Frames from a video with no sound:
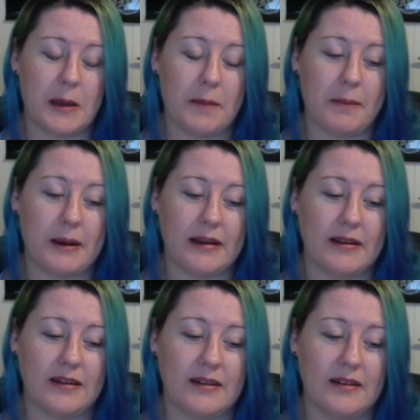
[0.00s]
But
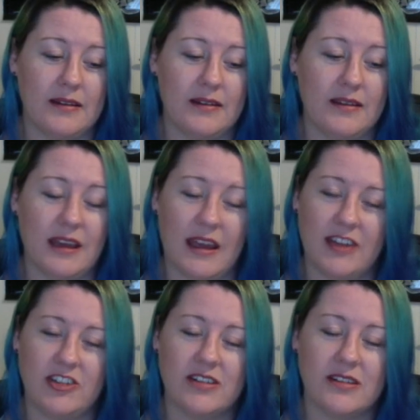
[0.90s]
yeah,
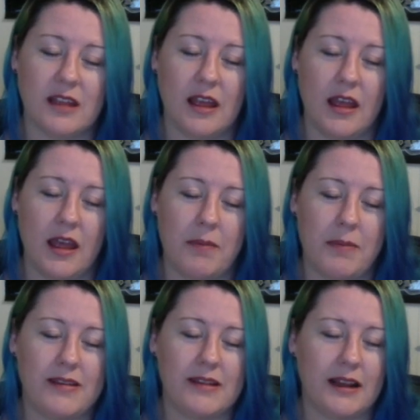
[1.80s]
it
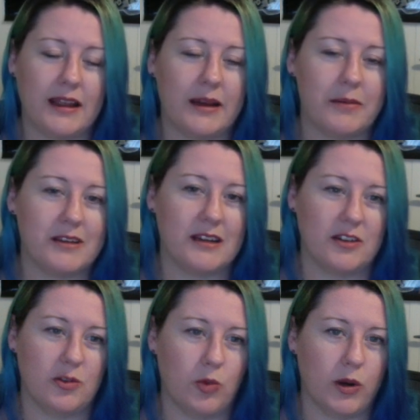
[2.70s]
basically comes down
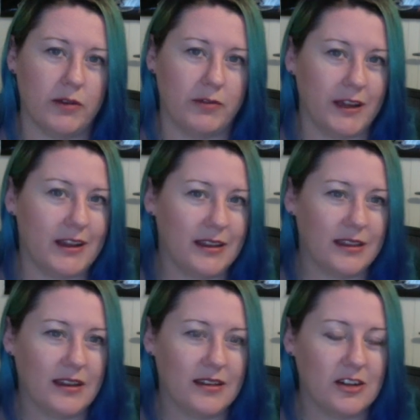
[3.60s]
to one event at
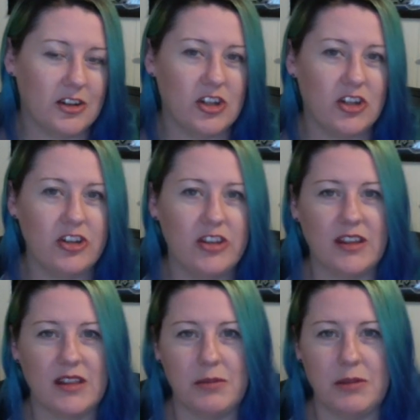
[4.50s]
the institution
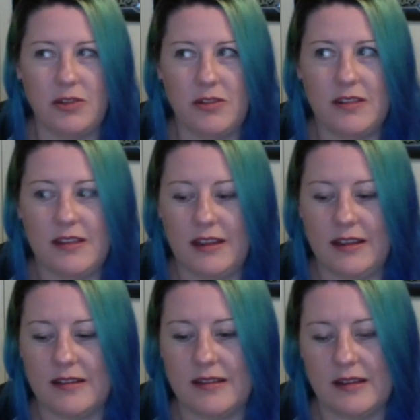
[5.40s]
that the Muse
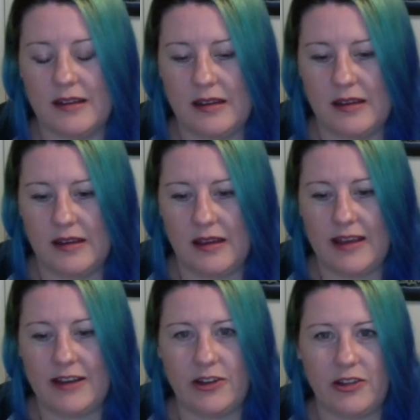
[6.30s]
thinks,
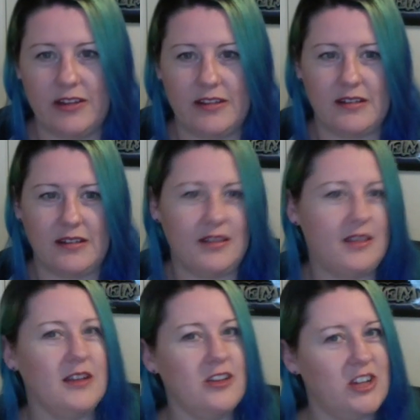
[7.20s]
hang on,
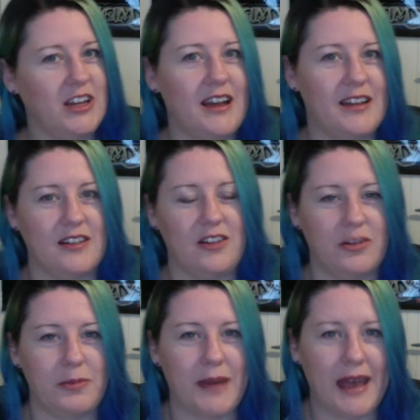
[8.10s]
this chick has a lot
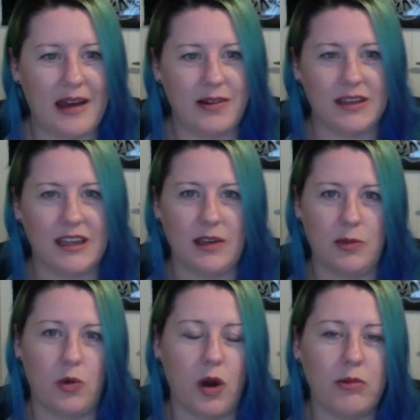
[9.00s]
of power here.
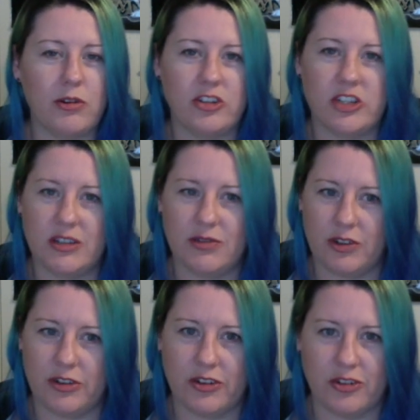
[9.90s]
Why wouldn't she have
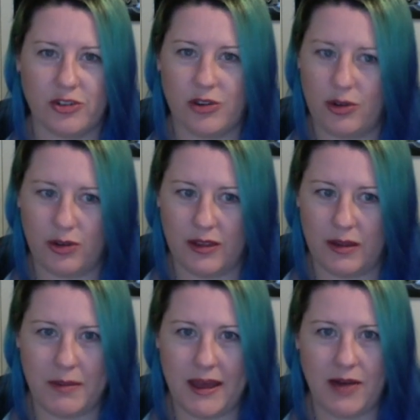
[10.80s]
lost control of that
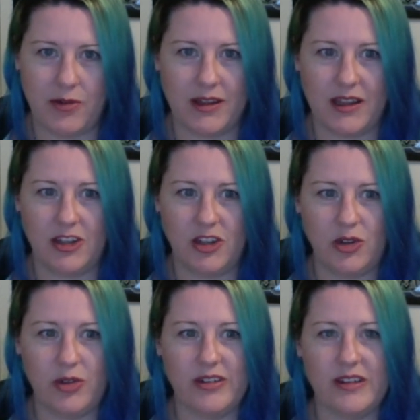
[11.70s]
power and
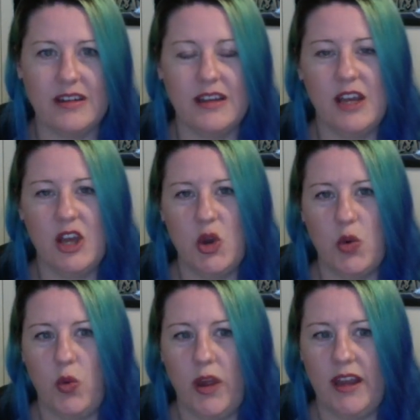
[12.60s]
used it
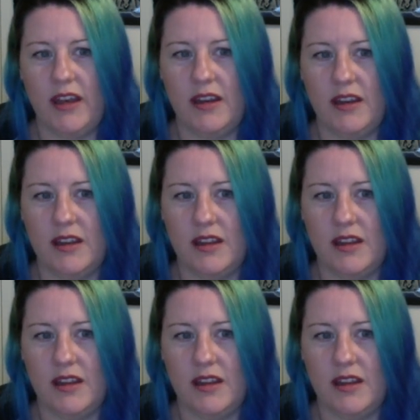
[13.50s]
when